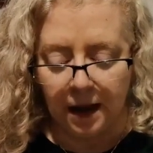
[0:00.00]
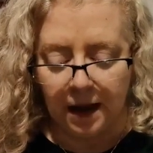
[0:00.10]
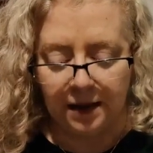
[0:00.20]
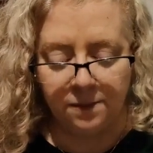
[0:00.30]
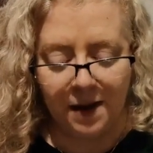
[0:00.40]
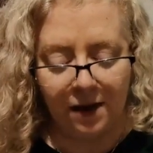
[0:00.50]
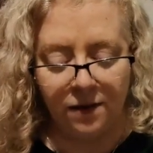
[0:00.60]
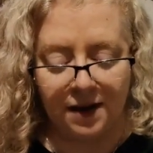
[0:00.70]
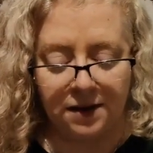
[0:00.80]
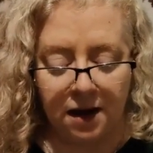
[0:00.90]
is
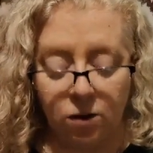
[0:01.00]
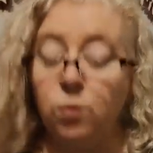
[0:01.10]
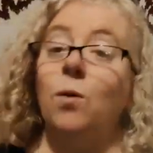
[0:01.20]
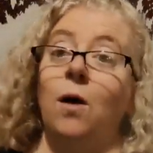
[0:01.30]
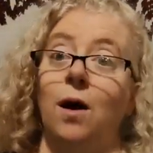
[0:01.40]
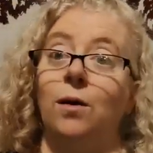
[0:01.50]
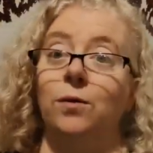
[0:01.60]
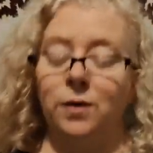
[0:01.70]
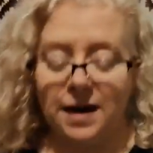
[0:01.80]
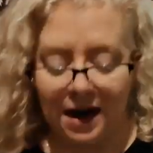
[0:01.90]
manifesting through all
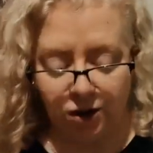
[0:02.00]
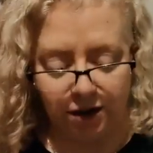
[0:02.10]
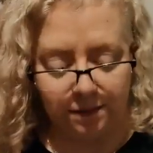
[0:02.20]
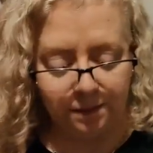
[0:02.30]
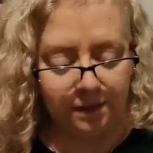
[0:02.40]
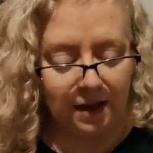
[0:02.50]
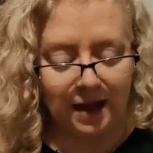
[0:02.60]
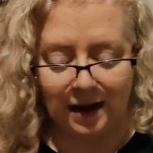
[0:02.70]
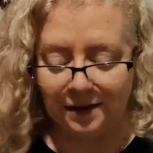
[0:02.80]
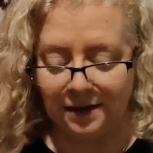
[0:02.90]
creation.
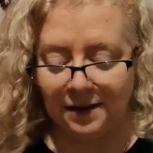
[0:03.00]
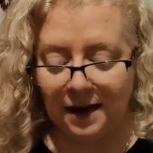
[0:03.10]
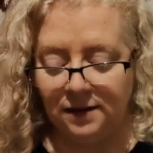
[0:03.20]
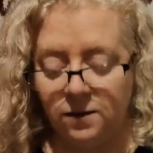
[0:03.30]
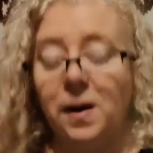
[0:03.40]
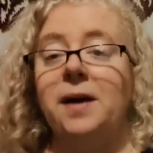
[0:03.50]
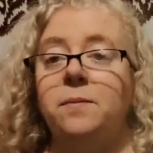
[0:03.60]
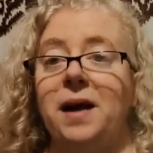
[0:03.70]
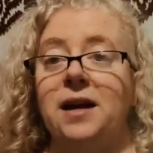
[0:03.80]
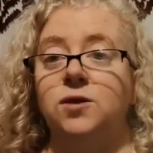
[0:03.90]
That is the Science of
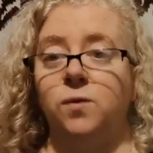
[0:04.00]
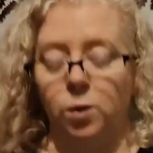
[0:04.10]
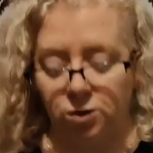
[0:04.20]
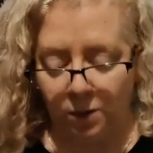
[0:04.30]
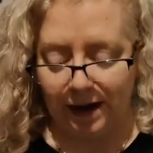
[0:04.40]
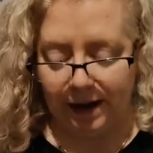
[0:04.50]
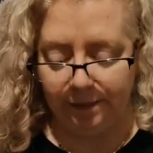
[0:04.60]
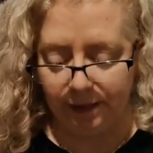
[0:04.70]
Mind, page 420.